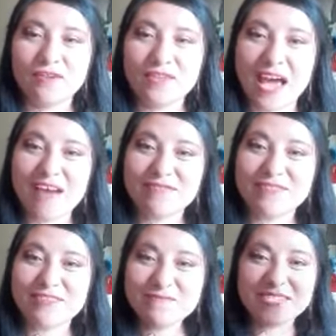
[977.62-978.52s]
good
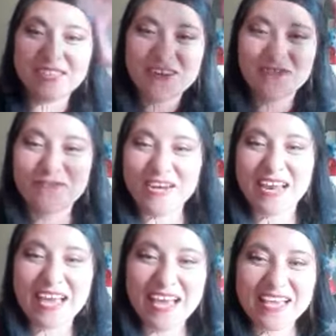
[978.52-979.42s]
afternoon, Mr.
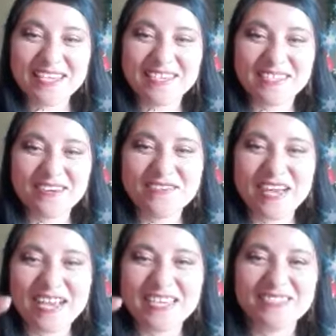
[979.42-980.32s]
Ferley.
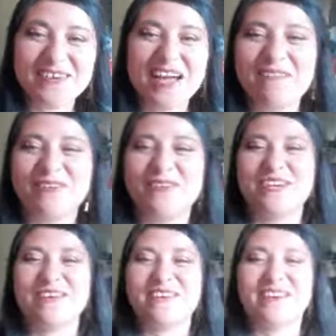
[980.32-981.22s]
So nice to
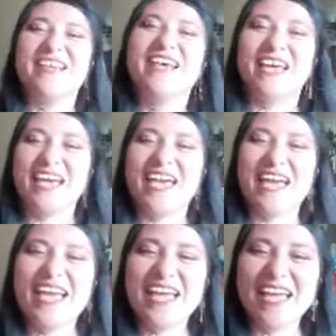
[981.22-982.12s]
have you here.
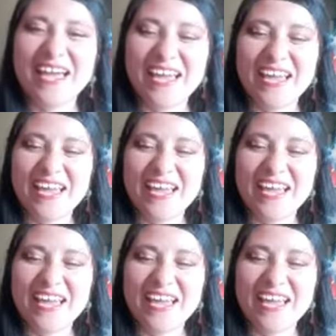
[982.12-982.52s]
And